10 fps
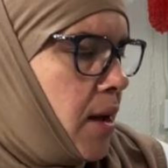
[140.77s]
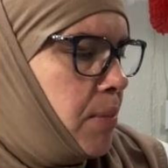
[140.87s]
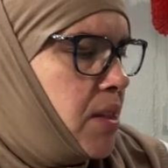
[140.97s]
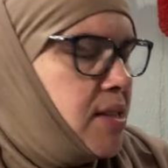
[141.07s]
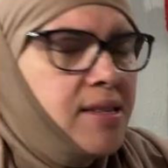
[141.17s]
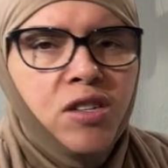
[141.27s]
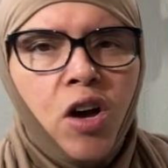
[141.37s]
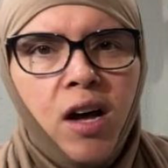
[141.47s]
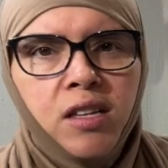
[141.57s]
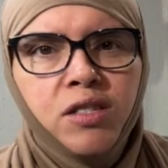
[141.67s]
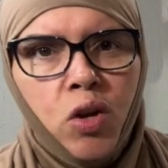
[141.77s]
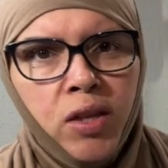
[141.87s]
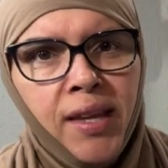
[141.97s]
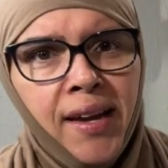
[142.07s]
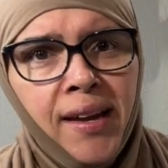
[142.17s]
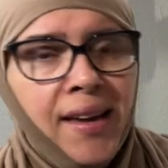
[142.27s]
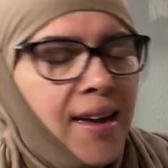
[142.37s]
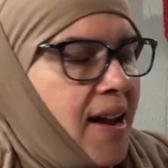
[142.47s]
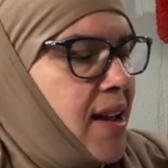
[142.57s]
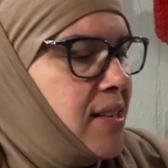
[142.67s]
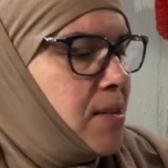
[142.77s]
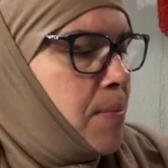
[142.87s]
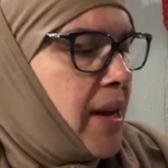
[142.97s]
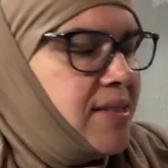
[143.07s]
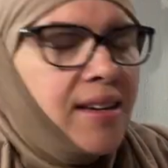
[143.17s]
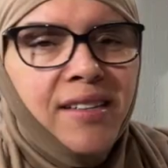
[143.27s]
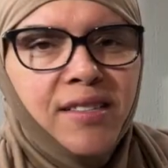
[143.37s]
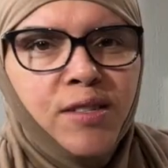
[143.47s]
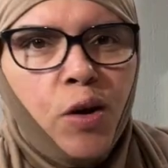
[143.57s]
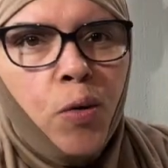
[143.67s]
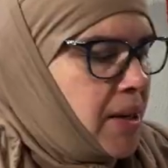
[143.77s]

This is called Zote. It's Mexican soap.